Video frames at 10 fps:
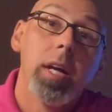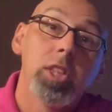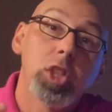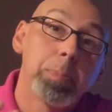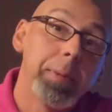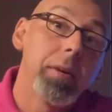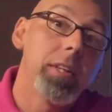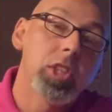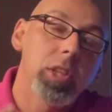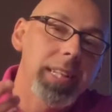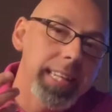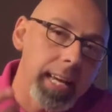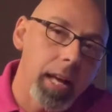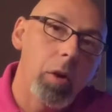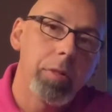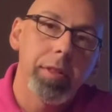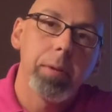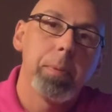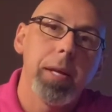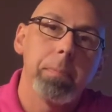spiritually healthy
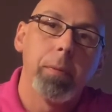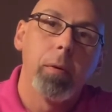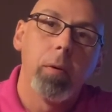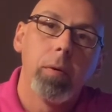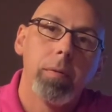people